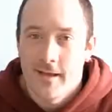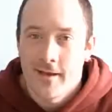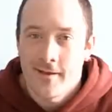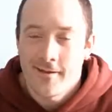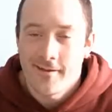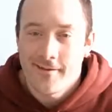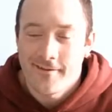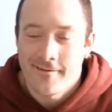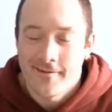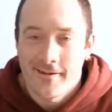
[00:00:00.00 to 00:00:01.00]

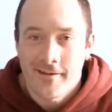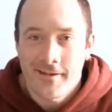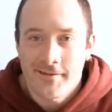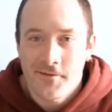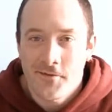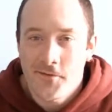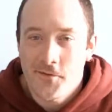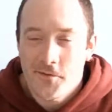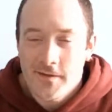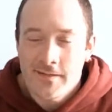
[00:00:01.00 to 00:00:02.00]
Now here's a
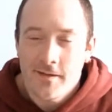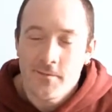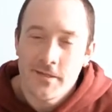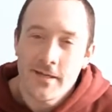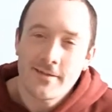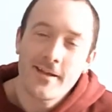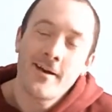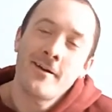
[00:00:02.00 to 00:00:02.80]
thorny subject.